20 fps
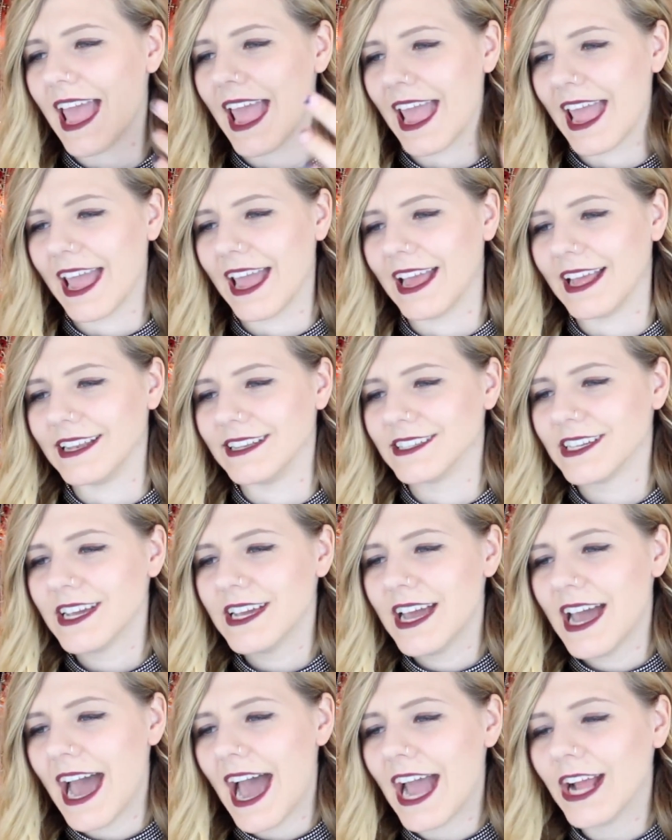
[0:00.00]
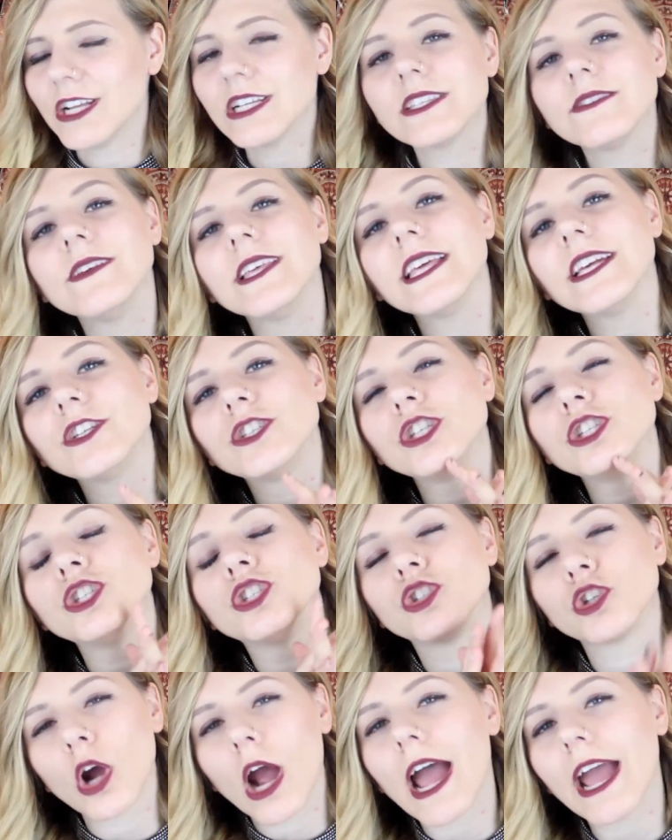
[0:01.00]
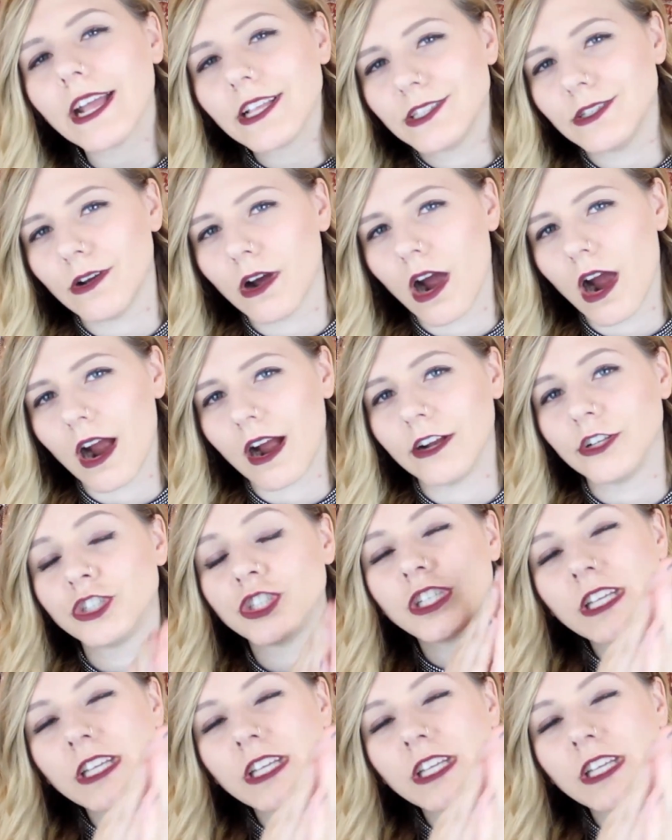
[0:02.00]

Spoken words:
and I just feel like she's trying too hard.